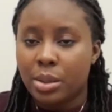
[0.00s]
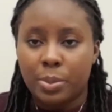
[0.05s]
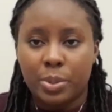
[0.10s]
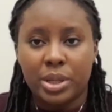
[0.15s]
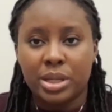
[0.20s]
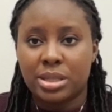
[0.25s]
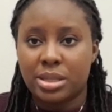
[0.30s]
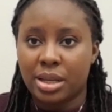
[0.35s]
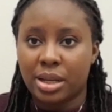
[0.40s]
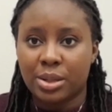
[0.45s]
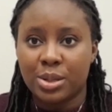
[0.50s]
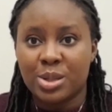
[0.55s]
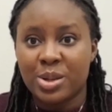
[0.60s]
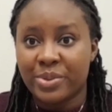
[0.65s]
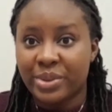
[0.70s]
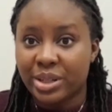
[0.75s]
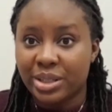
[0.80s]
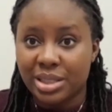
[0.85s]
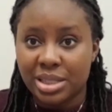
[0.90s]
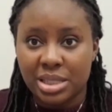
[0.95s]
Please take note
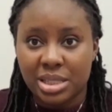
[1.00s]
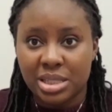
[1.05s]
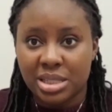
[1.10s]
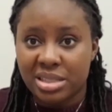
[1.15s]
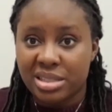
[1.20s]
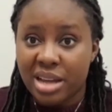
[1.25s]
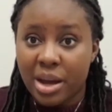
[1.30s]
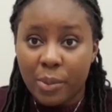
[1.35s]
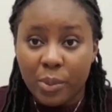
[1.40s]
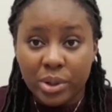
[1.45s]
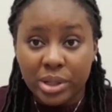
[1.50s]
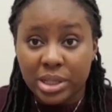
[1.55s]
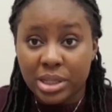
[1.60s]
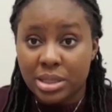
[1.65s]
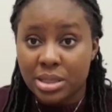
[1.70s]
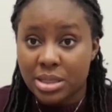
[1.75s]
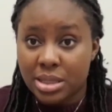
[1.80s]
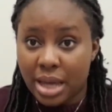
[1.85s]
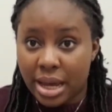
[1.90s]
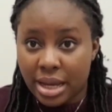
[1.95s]
of all these things. They are
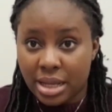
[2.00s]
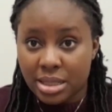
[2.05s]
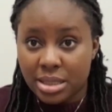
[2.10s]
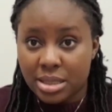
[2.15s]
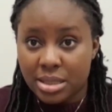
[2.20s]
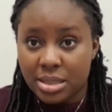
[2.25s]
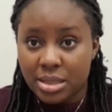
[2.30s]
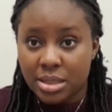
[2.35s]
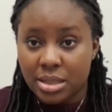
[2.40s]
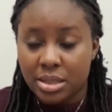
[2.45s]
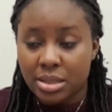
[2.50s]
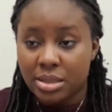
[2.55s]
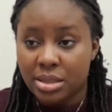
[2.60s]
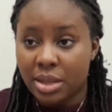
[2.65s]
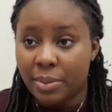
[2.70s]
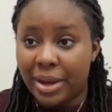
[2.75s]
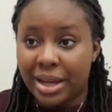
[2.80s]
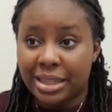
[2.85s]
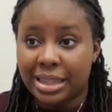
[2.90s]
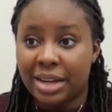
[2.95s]
warning signs.
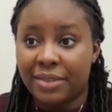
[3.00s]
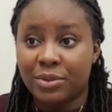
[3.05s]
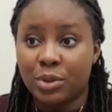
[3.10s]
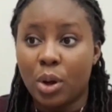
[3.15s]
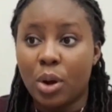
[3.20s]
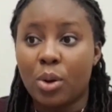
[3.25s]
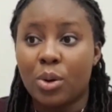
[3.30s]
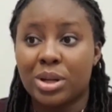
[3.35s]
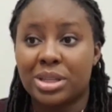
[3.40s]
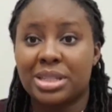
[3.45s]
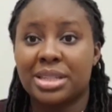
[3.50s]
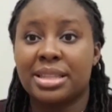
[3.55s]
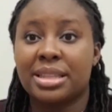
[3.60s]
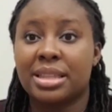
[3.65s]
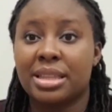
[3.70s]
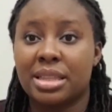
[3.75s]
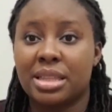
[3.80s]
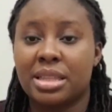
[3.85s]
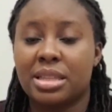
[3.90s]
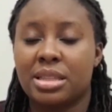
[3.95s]
They might have not
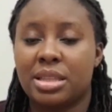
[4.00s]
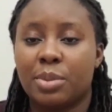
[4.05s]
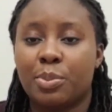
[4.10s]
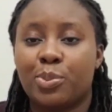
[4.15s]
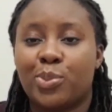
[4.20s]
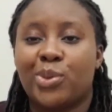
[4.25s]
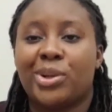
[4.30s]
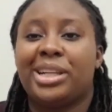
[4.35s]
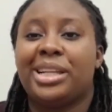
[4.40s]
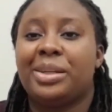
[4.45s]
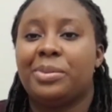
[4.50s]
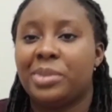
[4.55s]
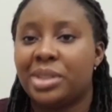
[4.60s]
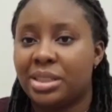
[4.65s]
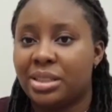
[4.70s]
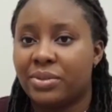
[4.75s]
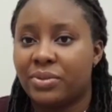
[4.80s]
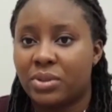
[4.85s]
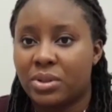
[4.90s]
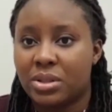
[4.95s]
gotten the
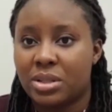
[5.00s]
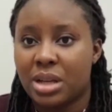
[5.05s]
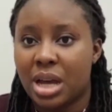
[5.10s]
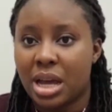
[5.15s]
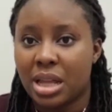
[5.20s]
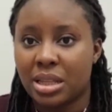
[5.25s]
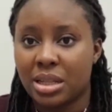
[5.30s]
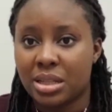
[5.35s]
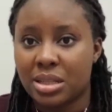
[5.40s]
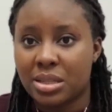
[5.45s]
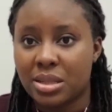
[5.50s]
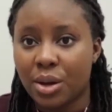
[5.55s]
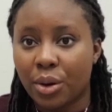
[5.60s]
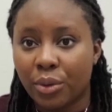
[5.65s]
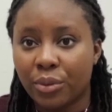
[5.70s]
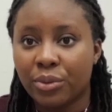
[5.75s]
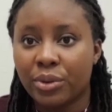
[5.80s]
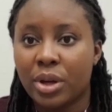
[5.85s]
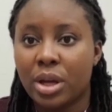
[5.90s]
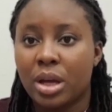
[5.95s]
bulimia nervosa in
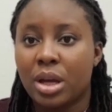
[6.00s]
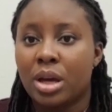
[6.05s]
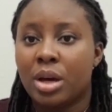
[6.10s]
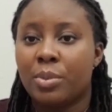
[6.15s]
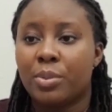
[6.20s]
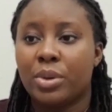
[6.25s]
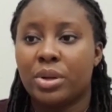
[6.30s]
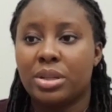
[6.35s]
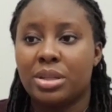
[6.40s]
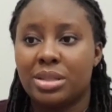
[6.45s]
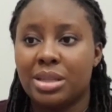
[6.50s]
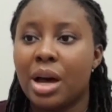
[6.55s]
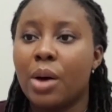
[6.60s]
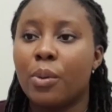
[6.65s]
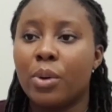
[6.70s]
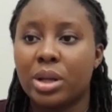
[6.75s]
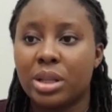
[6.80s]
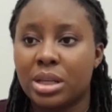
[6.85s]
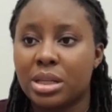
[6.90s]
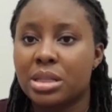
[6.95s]
itself, but these are
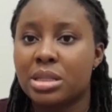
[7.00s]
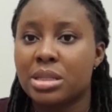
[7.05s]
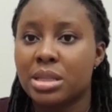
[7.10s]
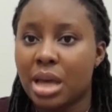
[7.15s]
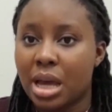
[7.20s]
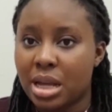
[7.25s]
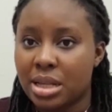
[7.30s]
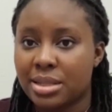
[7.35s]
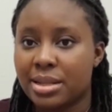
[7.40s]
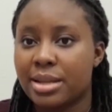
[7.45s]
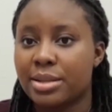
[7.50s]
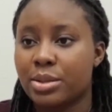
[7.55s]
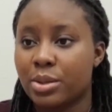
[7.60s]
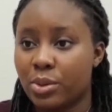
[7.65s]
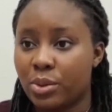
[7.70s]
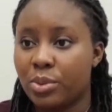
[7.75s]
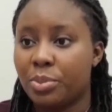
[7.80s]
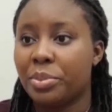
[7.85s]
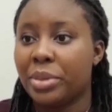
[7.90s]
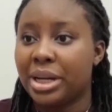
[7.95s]
warning signs that
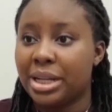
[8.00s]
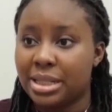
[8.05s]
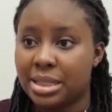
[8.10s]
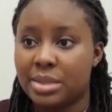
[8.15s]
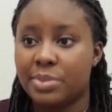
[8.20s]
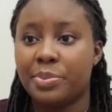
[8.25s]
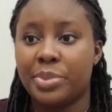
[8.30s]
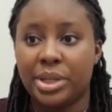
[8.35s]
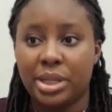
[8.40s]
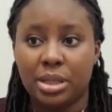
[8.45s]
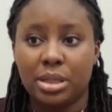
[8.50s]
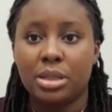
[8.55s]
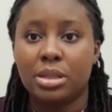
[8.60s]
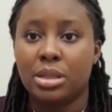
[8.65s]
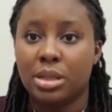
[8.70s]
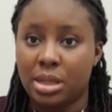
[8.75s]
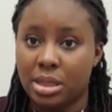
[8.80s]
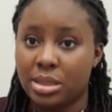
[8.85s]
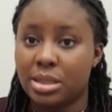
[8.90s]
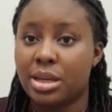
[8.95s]
someone might be
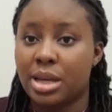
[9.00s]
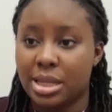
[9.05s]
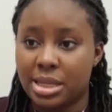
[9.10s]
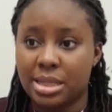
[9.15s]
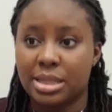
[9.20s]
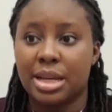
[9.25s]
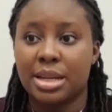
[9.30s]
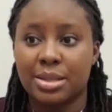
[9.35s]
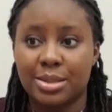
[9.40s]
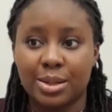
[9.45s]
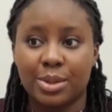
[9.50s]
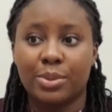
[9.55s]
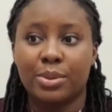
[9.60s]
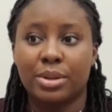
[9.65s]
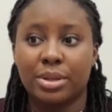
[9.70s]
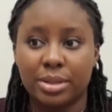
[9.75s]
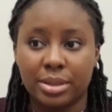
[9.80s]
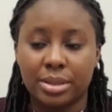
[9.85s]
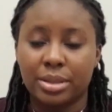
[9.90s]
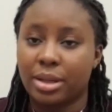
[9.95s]
indicating that
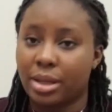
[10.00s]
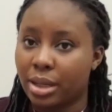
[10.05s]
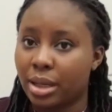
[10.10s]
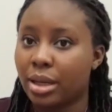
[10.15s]
someone